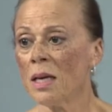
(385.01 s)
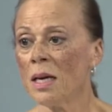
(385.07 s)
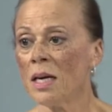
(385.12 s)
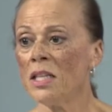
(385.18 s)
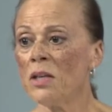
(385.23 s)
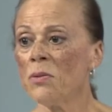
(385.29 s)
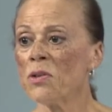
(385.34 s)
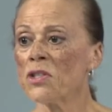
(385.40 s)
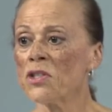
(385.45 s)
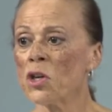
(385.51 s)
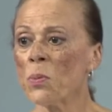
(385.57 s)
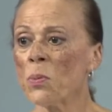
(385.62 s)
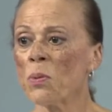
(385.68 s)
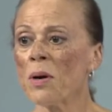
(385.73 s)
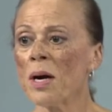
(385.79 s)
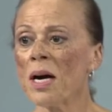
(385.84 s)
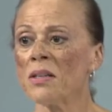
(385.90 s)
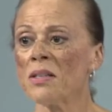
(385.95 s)
And he was so
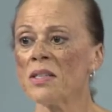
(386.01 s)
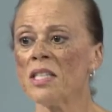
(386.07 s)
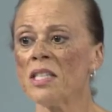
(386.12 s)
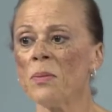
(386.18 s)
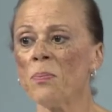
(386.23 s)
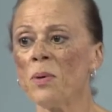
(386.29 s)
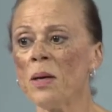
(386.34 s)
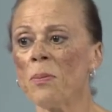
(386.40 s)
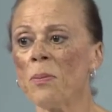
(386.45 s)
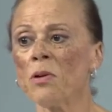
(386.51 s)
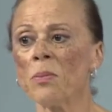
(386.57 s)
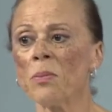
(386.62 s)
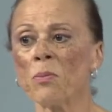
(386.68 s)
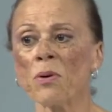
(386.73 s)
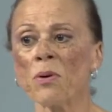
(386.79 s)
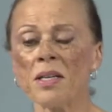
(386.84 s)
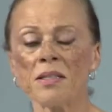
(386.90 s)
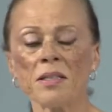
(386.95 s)
proud to see people
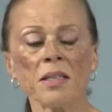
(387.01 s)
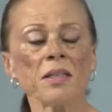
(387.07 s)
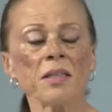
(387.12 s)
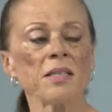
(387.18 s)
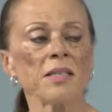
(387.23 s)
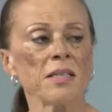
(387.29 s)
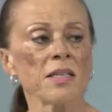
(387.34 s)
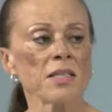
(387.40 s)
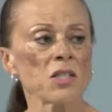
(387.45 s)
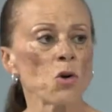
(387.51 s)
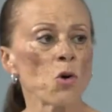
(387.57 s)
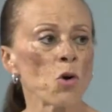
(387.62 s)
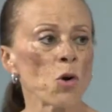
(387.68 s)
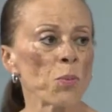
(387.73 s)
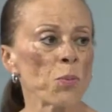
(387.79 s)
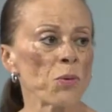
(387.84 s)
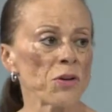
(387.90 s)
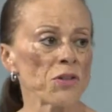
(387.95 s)
embracing the 6
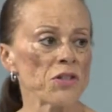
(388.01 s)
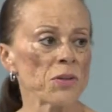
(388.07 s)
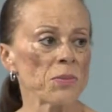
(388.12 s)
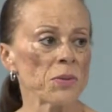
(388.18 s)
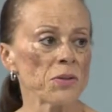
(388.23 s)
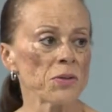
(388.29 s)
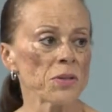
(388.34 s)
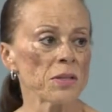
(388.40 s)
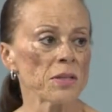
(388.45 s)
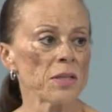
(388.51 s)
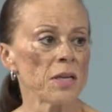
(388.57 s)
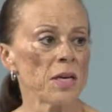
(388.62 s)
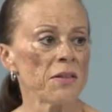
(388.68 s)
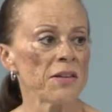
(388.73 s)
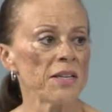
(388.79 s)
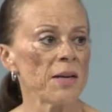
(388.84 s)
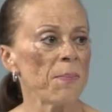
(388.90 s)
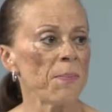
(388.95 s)
core principles
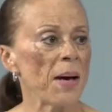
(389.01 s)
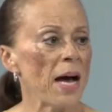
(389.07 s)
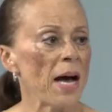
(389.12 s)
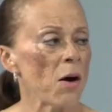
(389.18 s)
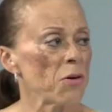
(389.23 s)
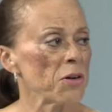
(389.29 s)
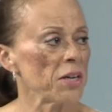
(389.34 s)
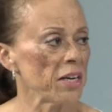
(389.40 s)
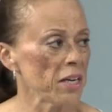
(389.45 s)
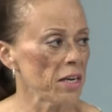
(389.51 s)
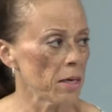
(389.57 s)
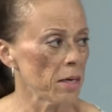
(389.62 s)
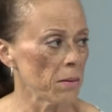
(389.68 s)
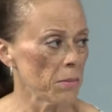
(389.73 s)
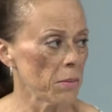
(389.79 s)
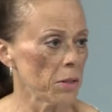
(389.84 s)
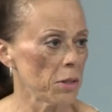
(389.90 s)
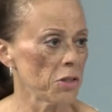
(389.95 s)
that empowered
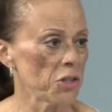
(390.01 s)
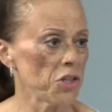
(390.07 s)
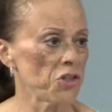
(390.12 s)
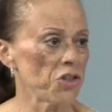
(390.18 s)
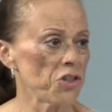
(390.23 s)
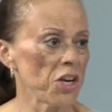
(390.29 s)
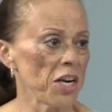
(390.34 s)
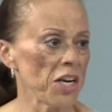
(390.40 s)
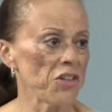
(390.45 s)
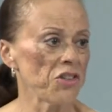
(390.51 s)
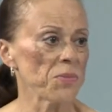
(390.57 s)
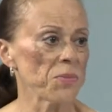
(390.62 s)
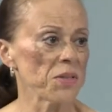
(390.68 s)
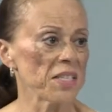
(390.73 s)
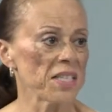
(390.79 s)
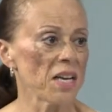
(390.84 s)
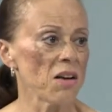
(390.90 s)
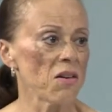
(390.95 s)
him to change
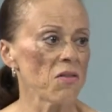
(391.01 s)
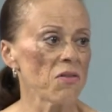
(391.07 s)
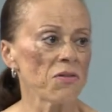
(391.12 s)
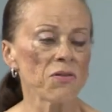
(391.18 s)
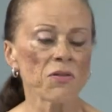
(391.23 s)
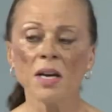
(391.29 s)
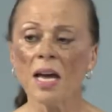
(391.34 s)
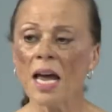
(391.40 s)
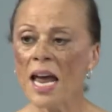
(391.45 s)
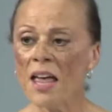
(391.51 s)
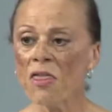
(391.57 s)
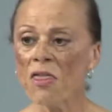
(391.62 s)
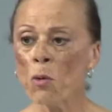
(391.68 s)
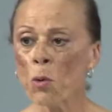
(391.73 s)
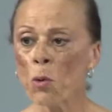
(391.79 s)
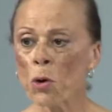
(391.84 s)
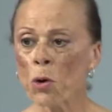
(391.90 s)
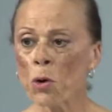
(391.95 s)
himself and the
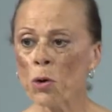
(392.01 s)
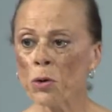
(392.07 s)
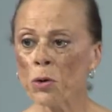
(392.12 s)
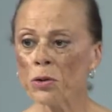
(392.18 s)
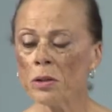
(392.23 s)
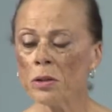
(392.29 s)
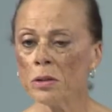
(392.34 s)
world.